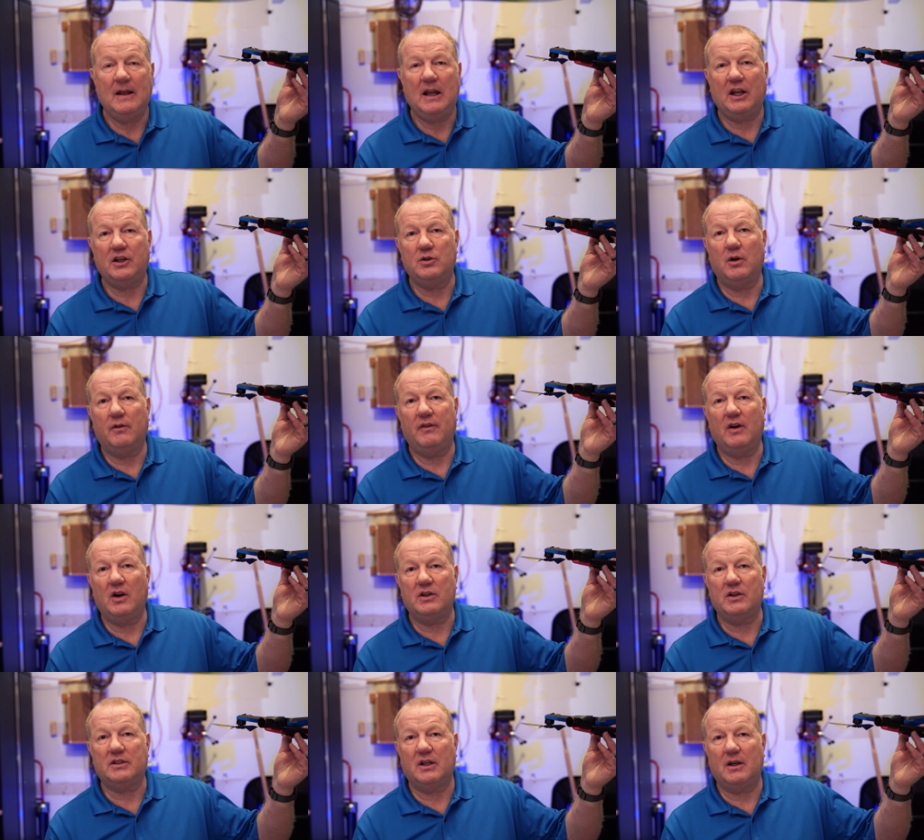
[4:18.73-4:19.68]
and do a
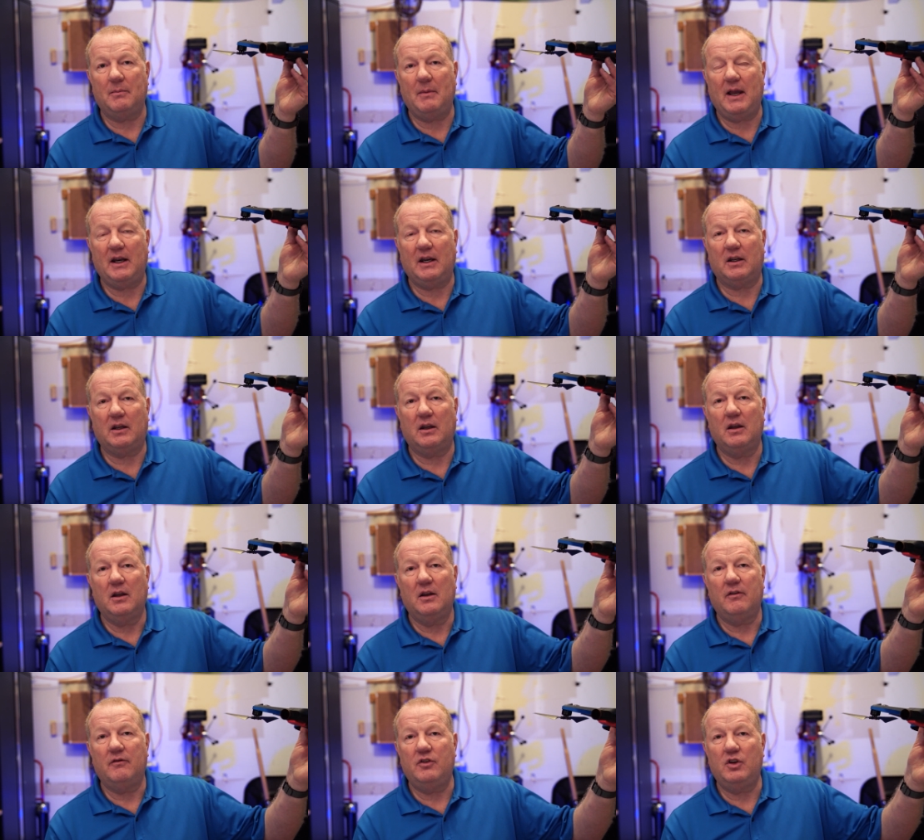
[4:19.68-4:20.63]
very cinematic
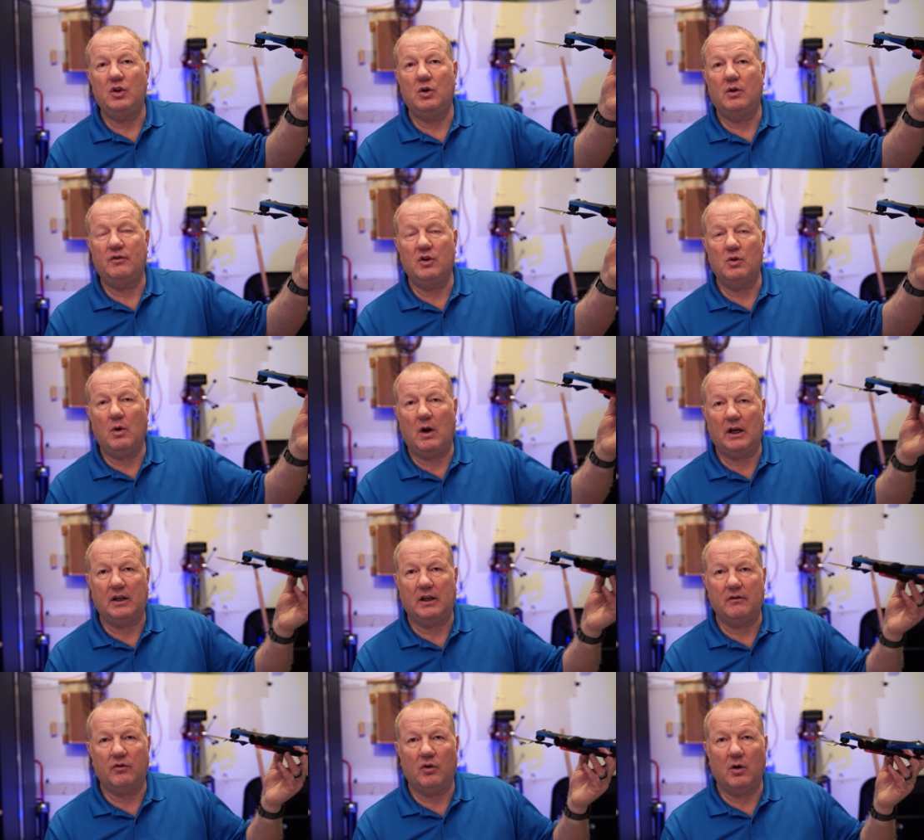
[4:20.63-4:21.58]
view of you
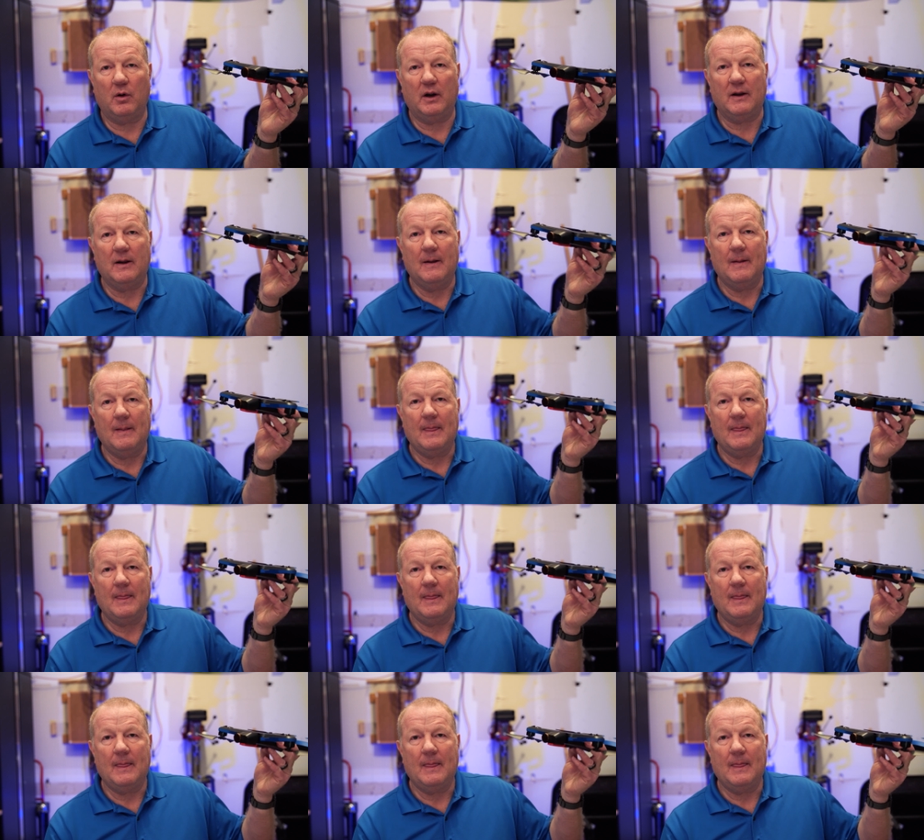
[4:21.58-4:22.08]
walking forward.